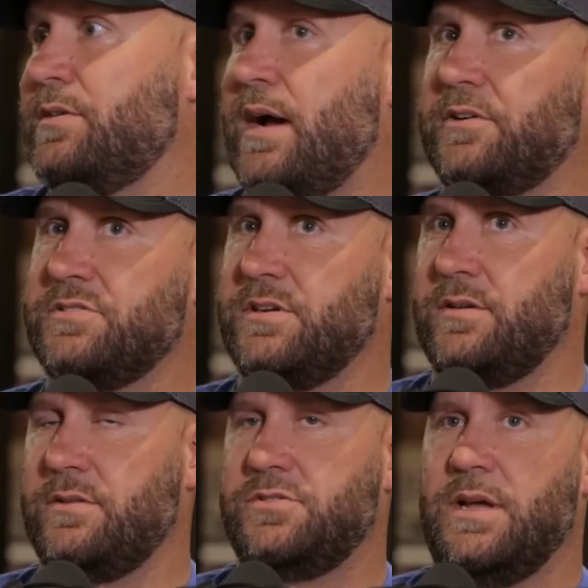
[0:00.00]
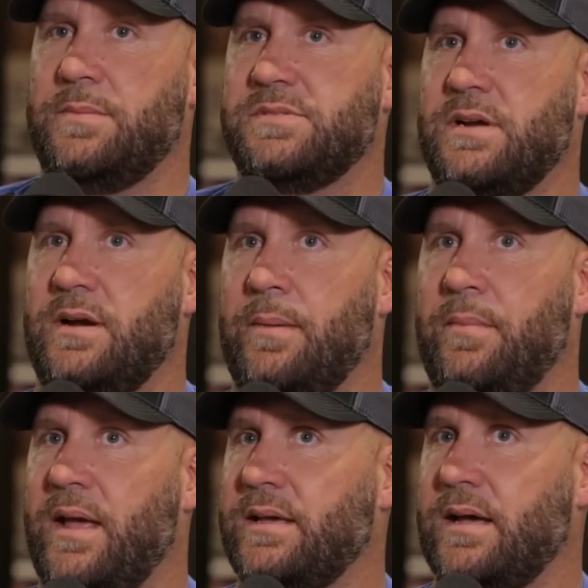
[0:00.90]
Our doctor was there and the GM's there, and
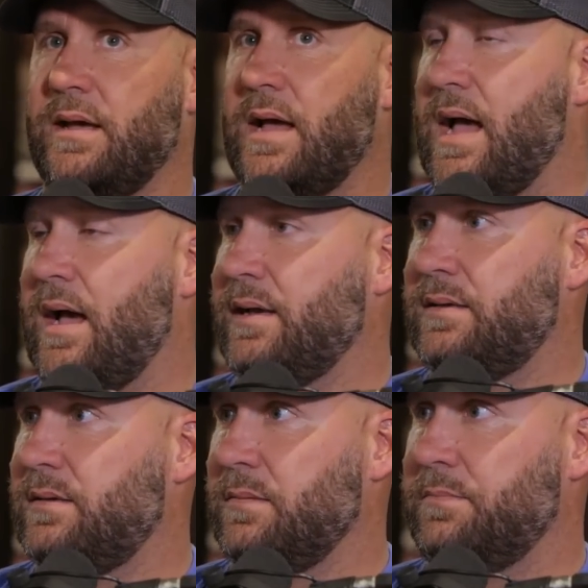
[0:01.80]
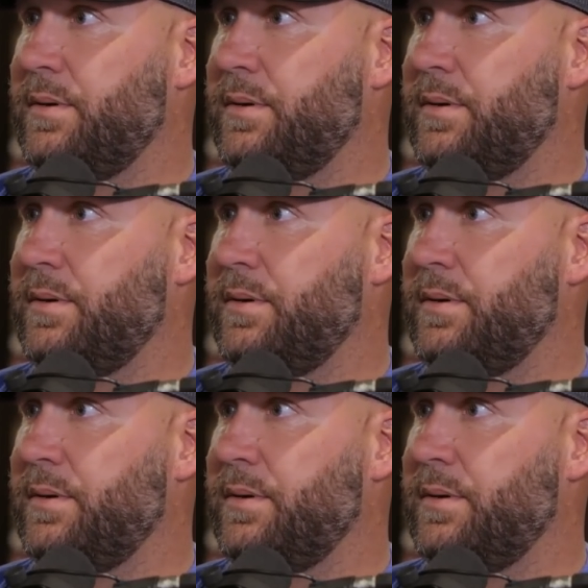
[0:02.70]
I'm like, I can